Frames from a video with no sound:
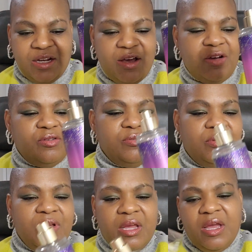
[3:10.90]
Glow.
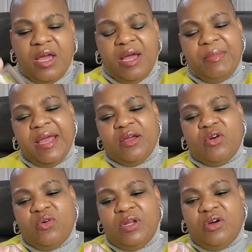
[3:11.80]
I'm not
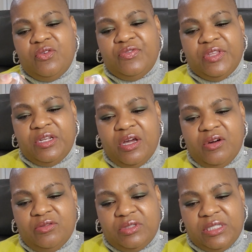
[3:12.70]
going over the
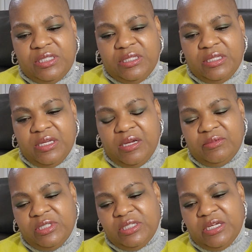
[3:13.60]
notes.
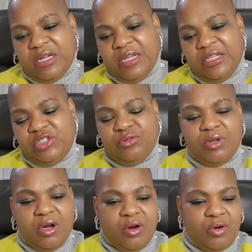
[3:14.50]
I'm just going to let
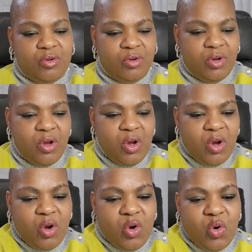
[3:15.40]
you know
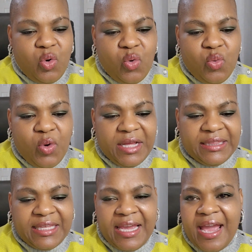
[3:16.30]

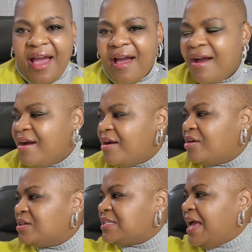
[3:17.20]
what they
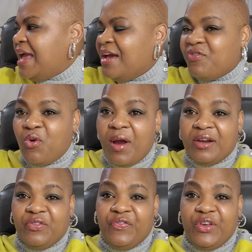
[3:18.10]
are because I have
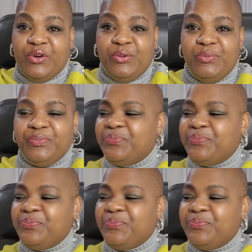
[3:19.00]
quite a few.